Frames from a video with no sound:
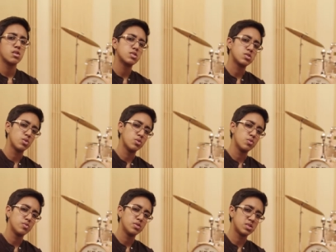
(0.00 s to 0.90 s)

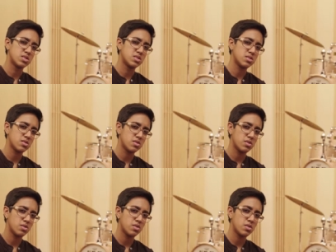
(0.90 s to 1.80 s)
So this is
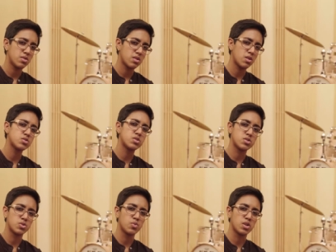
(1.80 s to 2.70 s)
closer
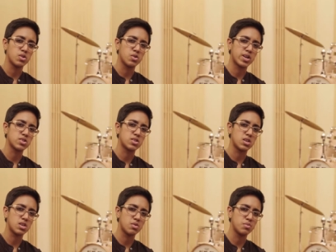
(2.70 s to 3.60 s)
to what you'll actually
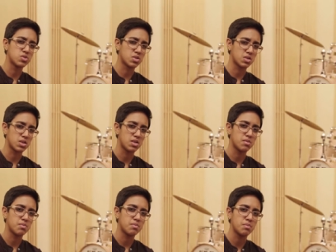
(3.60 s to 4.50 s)
hear musically
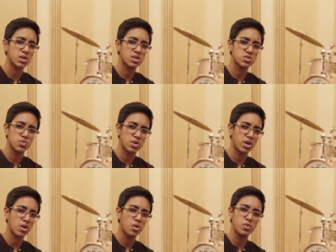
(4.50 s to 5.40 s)
because we're
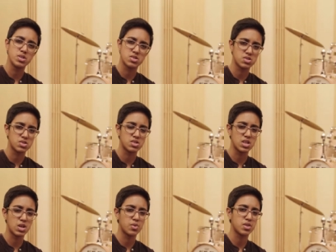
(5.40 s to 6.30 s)
not always just
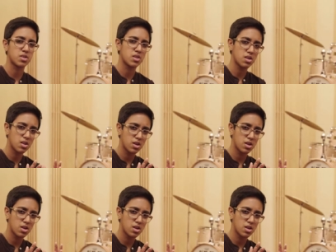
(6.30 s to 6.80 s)
dealing with